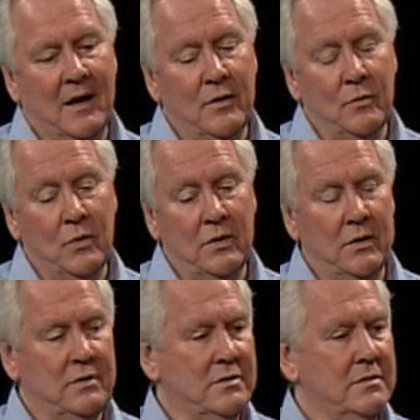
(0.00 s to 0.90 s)
And the
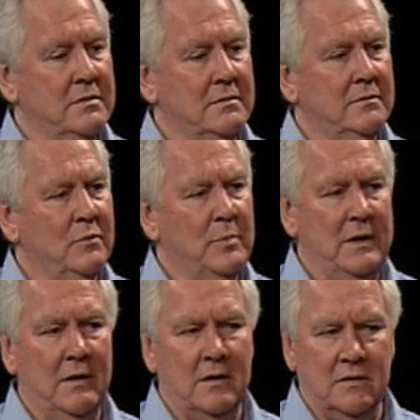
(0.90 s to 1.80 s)
words will
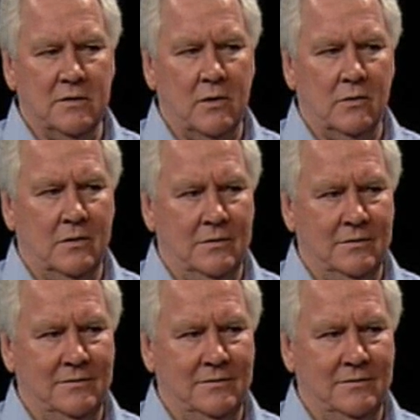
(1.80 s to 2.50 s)
be like a song.